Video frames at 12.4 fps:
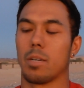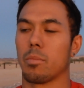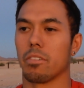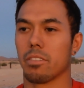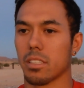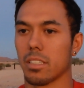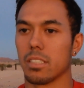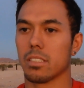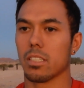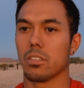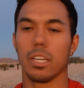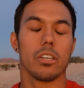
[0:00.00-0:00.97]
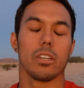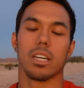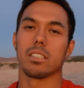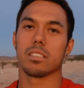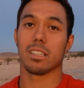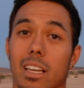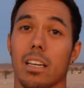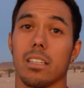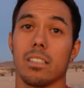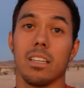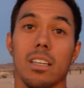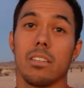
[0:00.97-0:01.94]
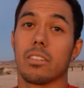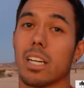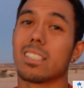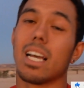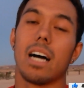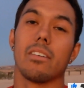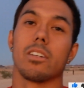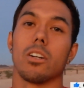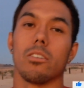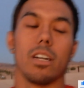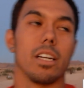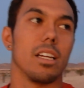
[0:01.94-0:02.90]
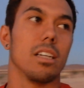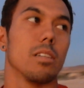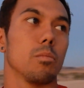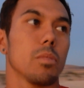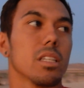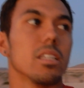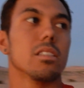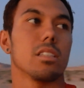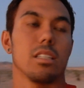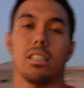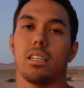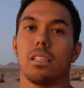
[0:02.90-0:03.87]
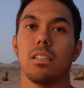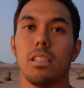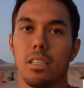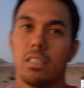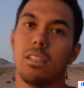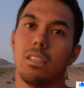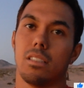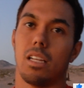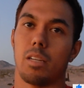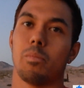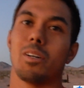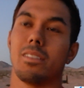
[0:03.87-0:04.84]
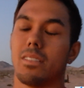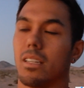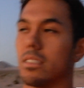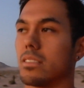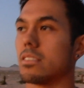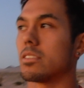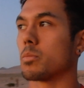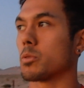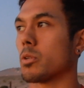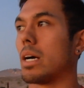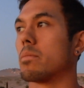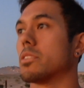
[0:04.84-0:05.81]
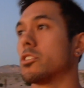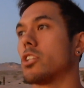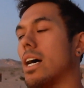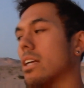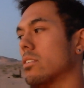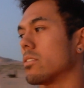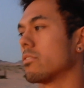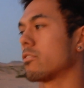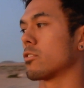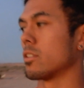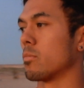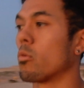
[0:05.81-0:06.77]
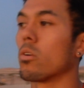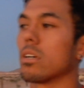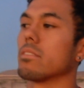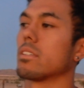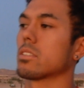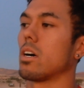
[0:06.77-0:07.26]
out perfectly. So thank you guys again. If you guys haven't already, please hit that like button and subscribe to the channel for more of this